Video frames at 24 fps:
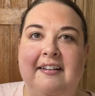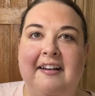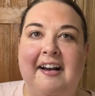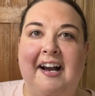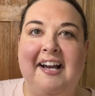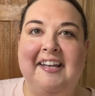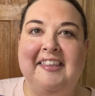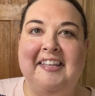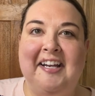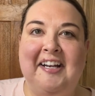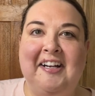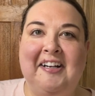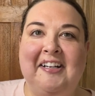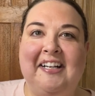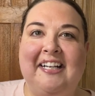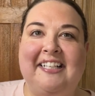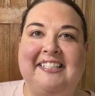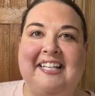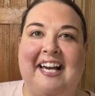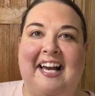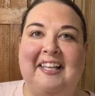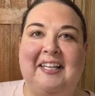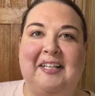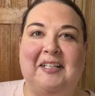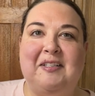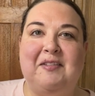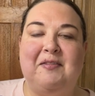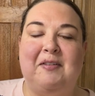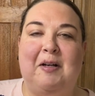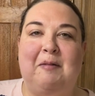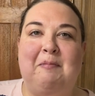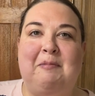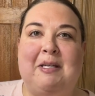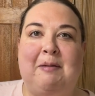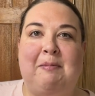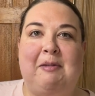Hi there, it's Alex
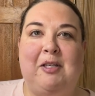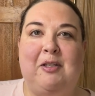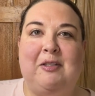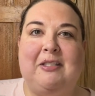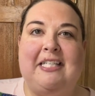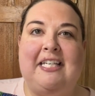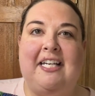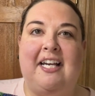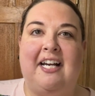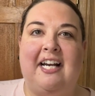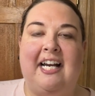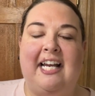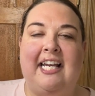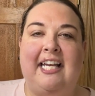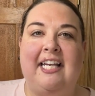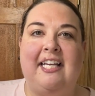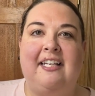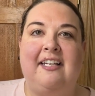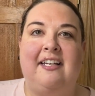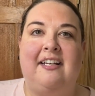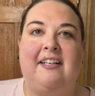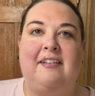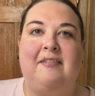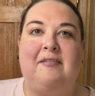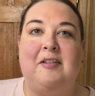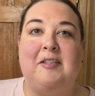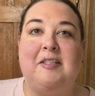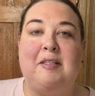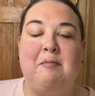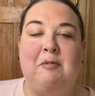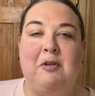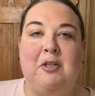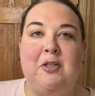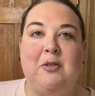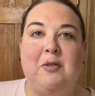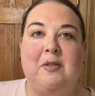from W T I. Uh, for
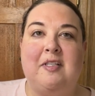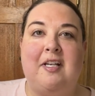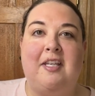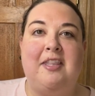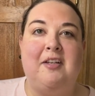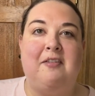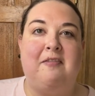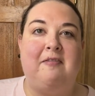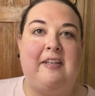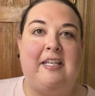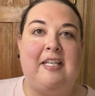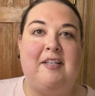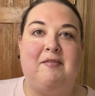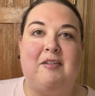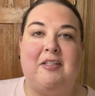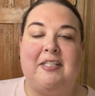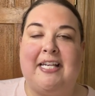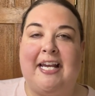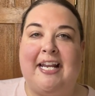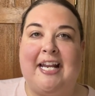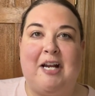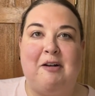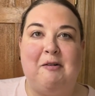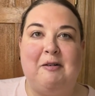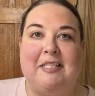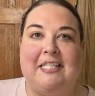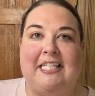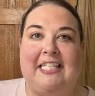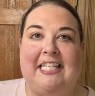someone who's on their feet for ten hours a